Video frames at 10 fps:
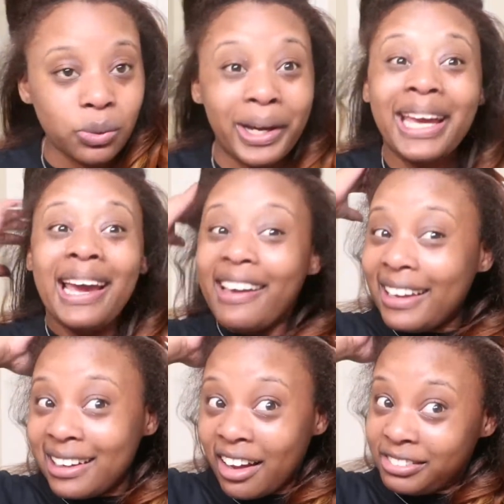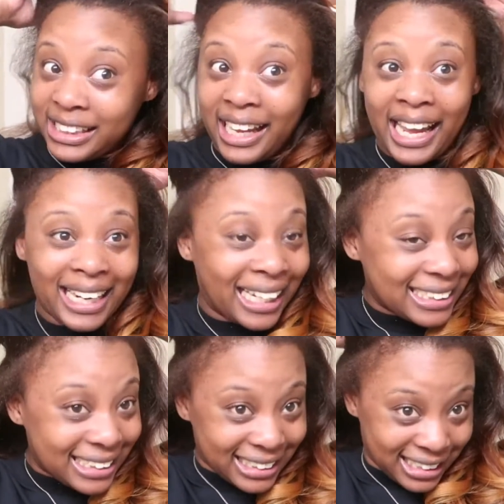to it. It loves it, and
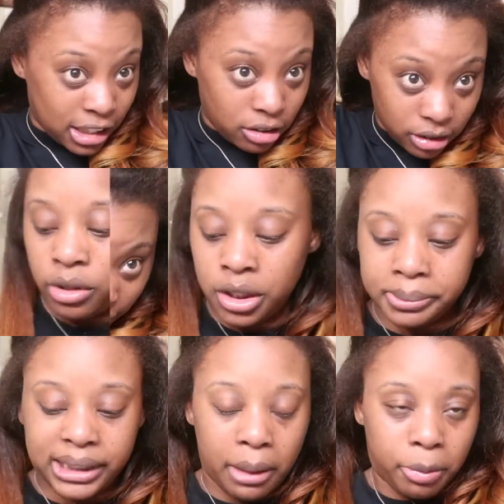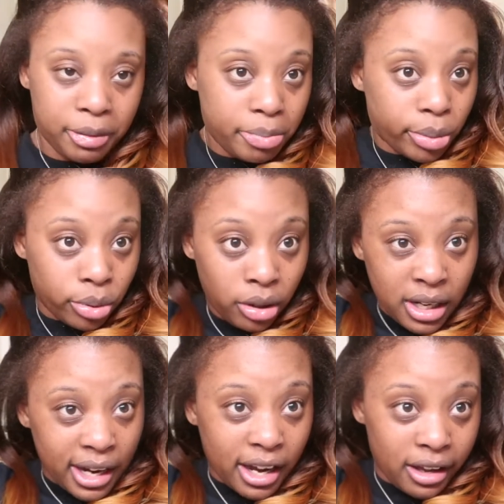it's still one of them type of people.
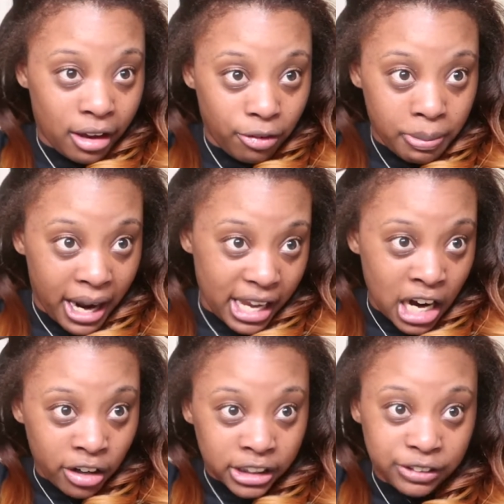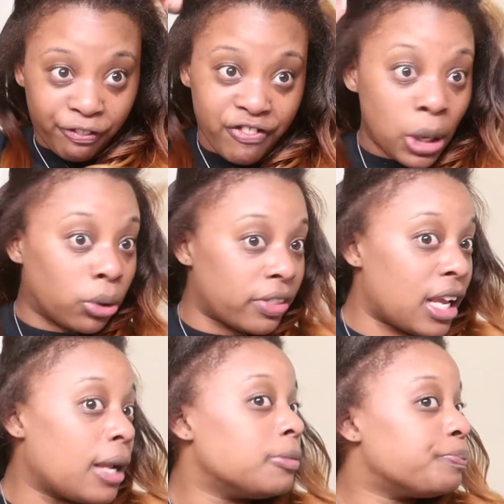If my hair is
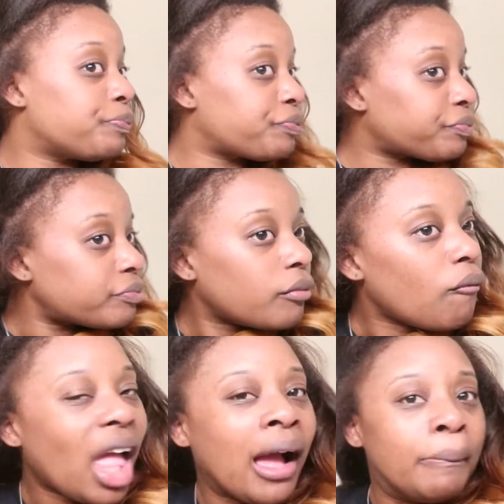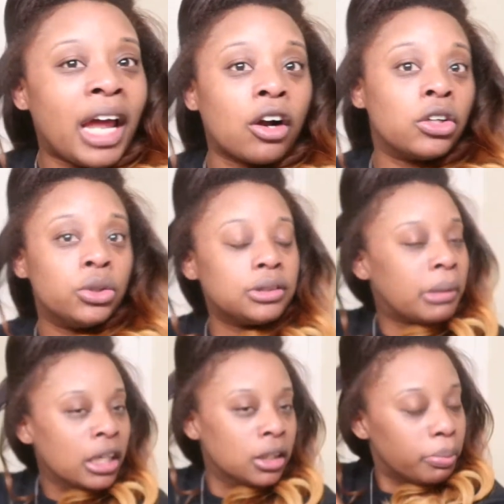filthy, I'm not gonna use
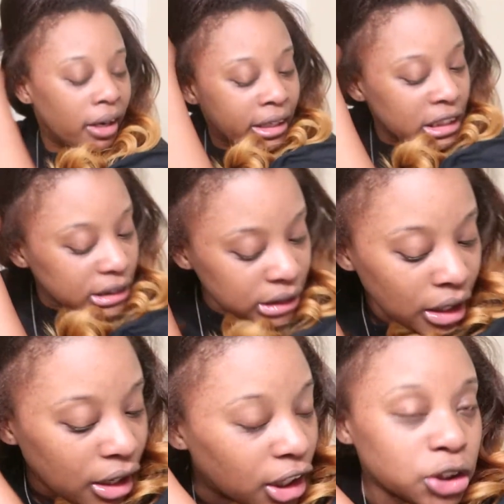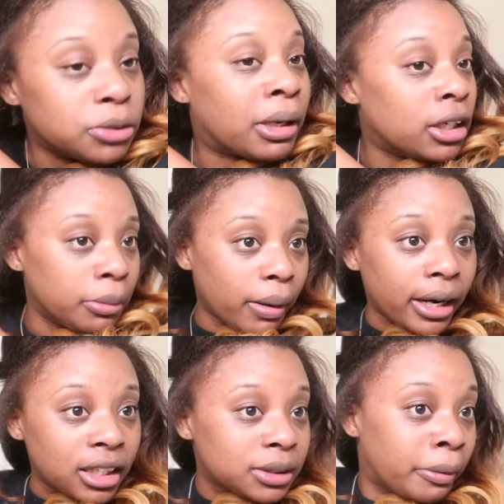my good products. I use my good
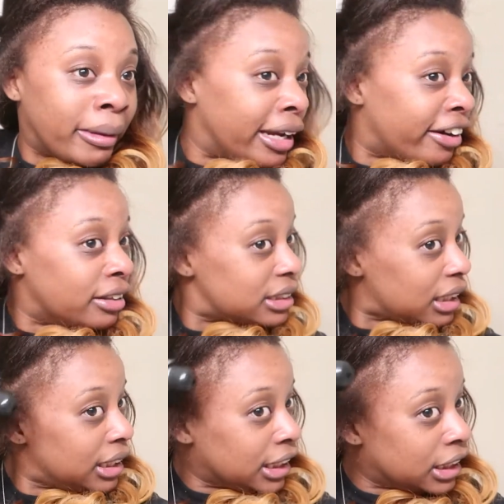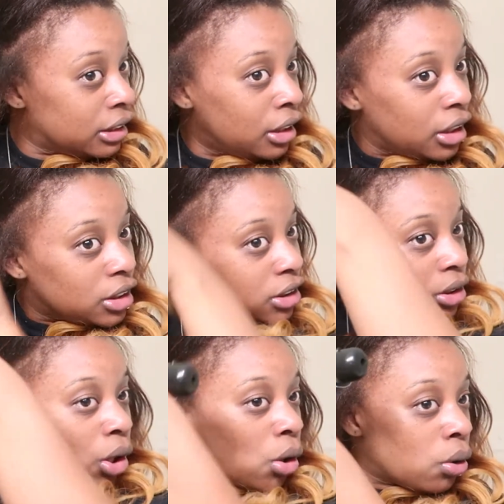products when my hair is clean.
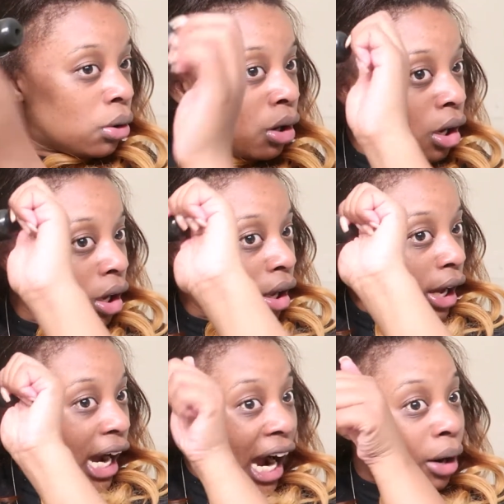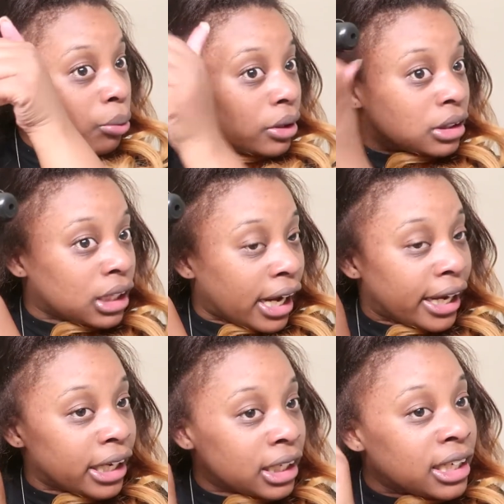So I would
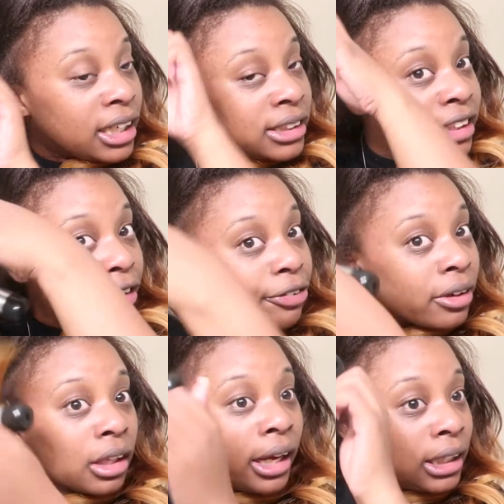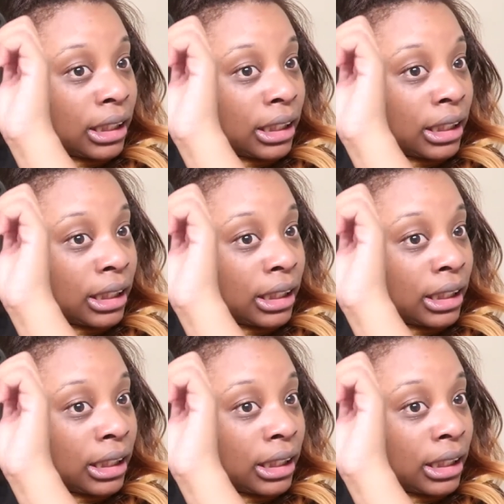like get a different like